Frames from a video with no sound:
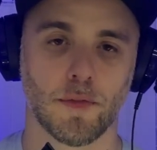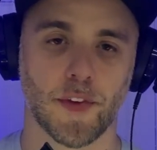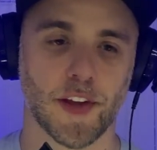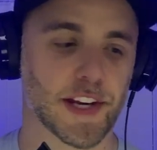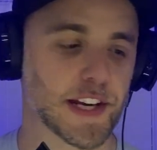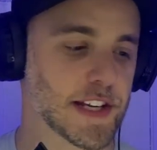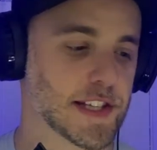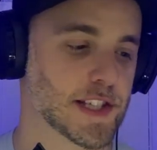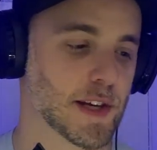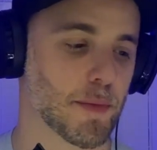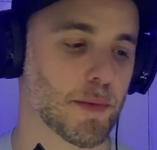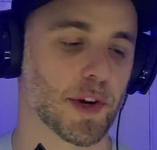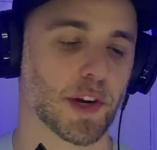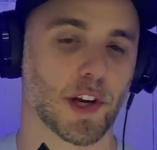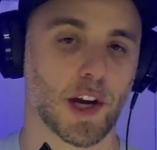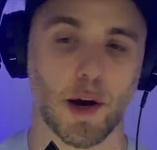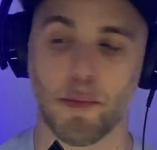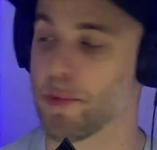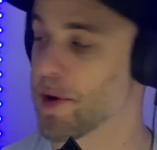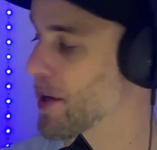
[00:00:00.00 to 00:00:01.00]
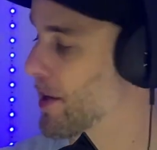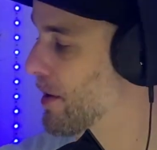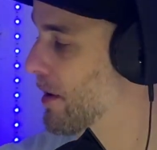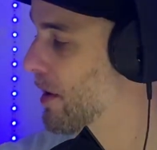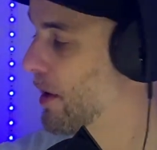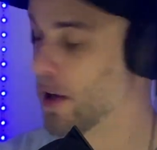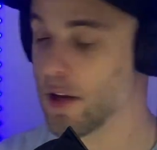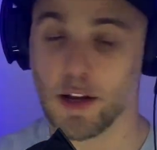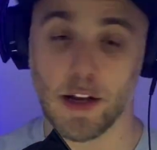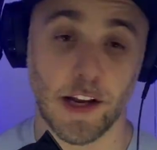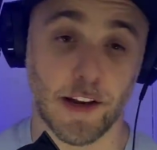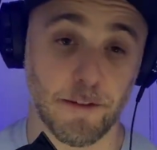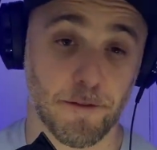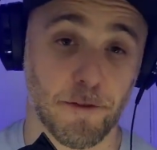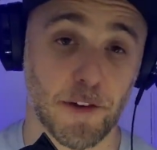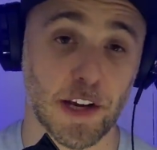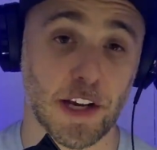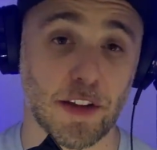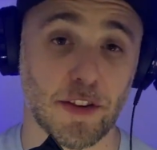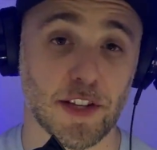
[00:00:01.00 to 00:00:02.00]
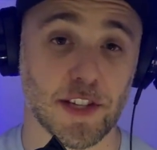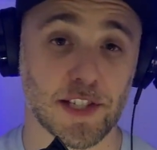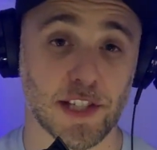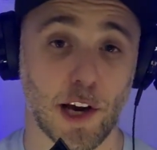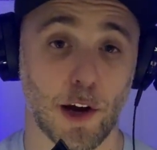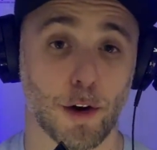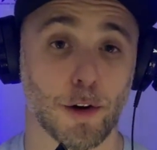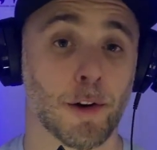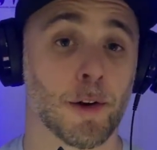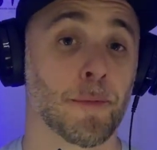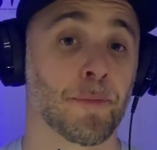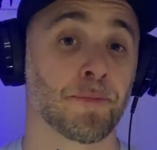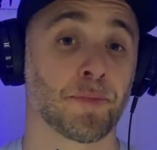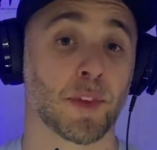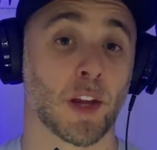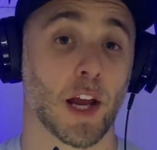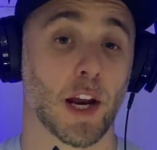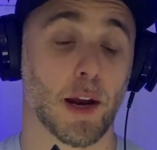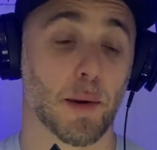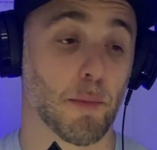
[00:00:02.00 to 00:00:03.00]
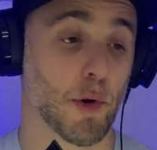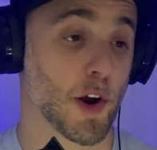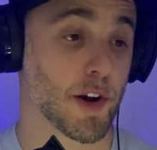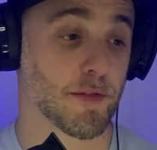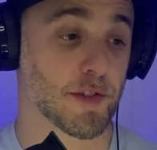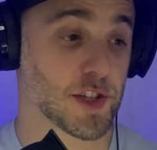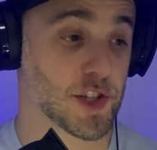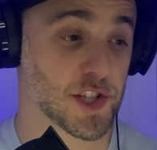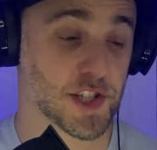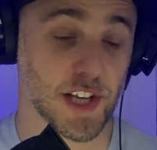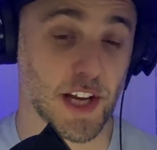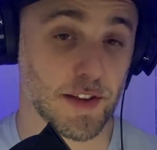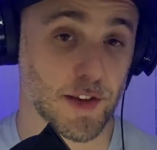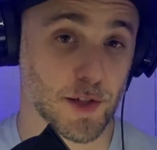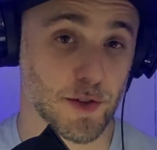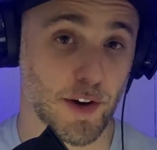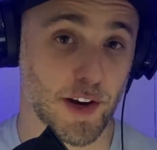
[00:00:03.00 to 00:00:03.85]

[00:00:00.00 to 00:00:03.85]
They need someone to come in and figure this out. And I'm not even just saying this right